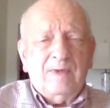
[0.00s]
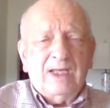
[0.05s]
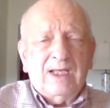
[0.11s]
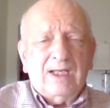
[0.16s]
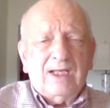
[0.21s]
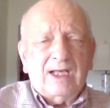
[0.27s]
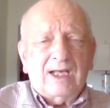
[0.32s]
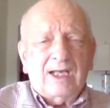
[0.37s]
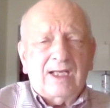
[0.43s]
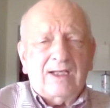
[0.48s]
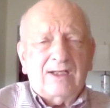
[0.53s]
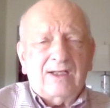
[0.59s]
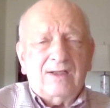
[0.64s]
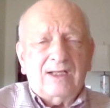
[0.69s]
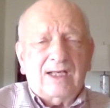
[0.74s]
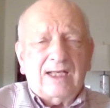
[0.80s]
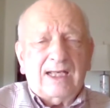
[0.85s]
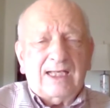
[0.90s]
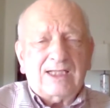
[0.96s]
And
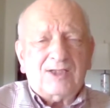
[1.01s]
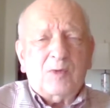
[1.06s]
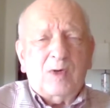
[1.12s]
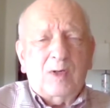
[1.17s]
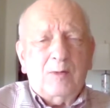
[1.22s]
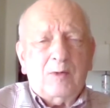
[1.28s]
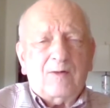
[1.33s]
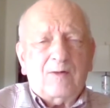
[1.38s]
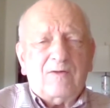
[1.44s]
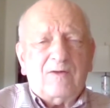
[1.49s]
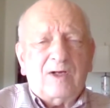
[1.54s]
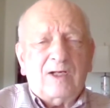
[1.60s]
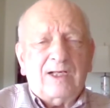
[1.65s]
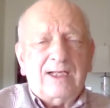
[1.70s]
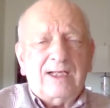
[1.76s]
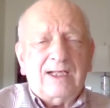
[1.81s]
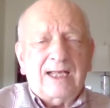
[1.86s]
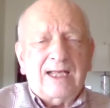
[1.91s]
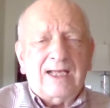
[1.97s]
as we were
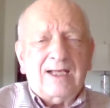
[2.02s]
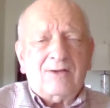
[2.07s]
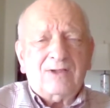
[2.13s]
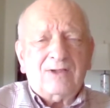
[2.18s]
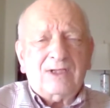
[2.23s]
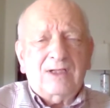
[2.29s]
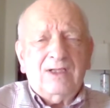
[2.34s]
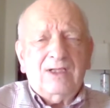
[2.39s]
finding out,